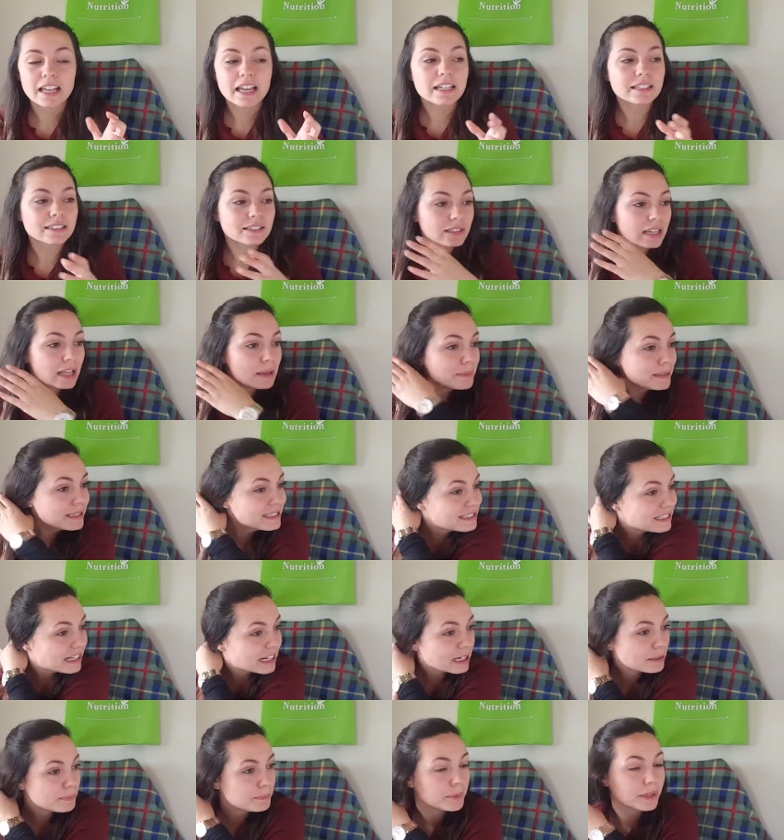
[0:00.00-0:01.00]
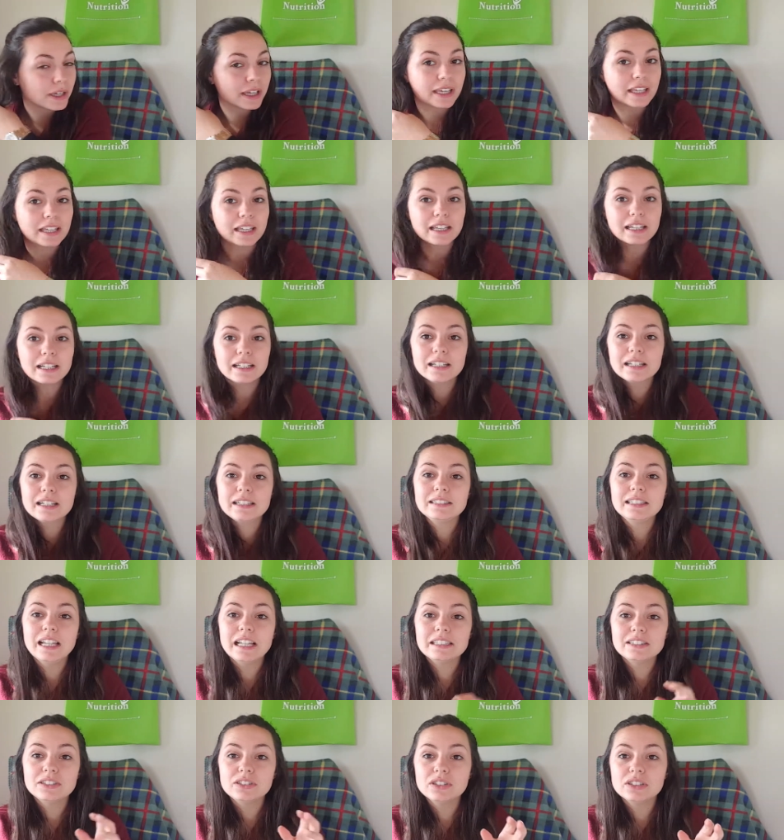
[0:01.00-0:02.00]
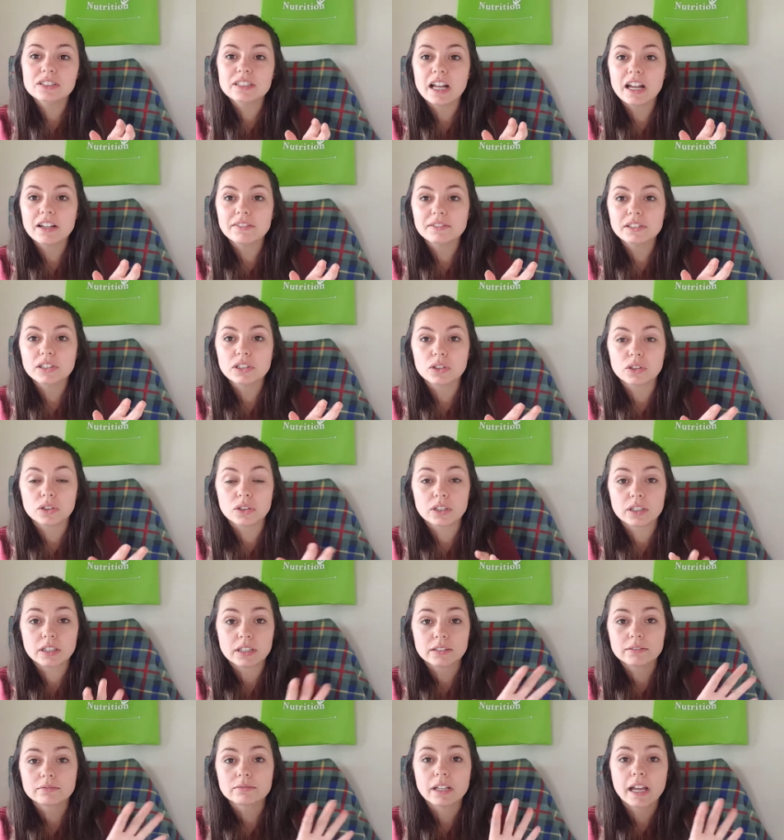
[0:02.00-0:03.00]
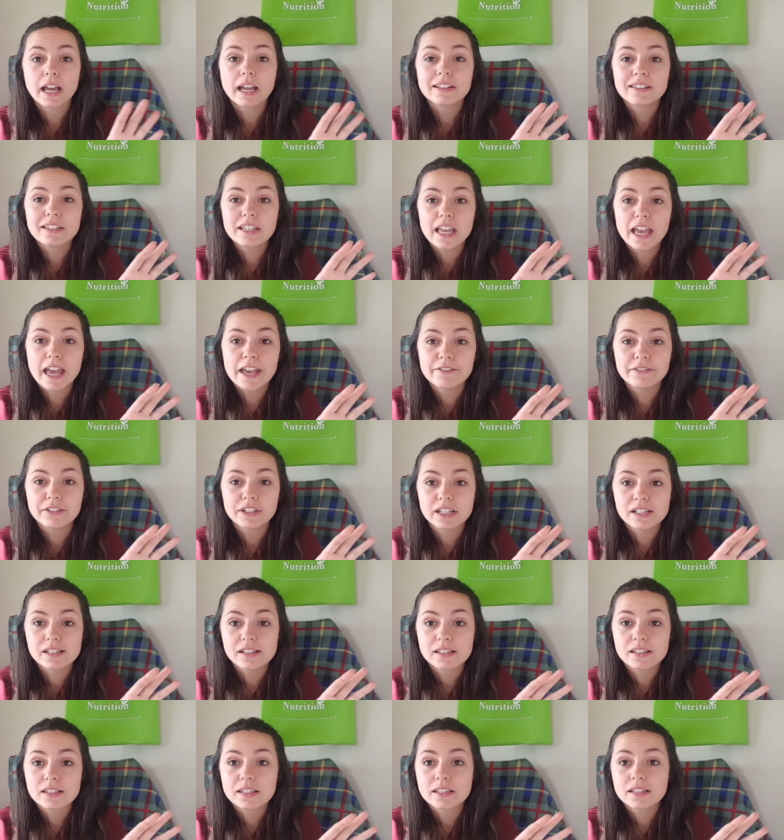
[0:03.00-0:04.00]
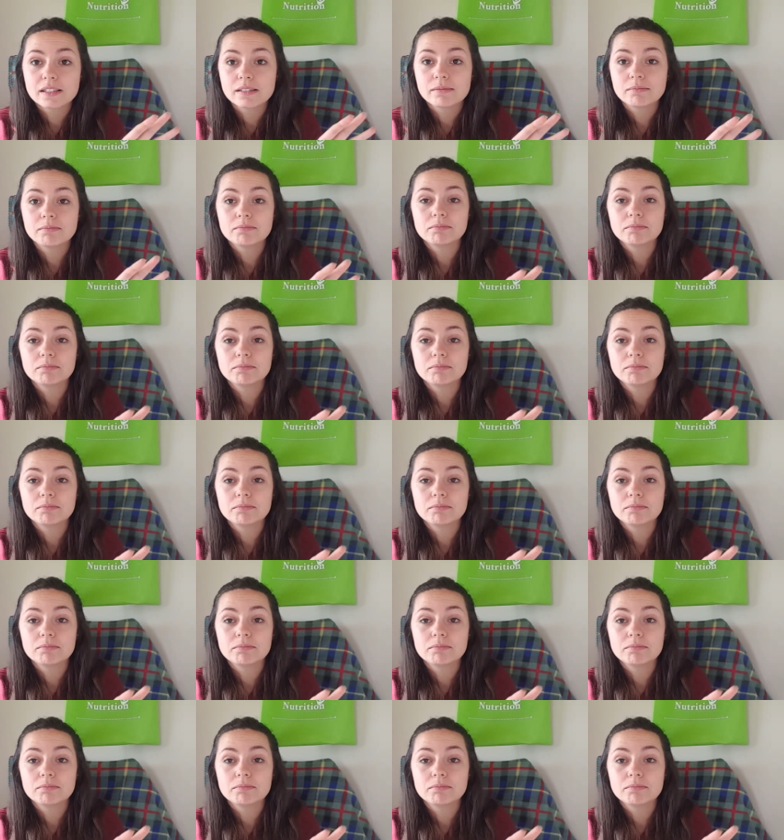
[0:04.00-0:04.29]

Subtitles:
So let me start by, let's just have a look at the evidence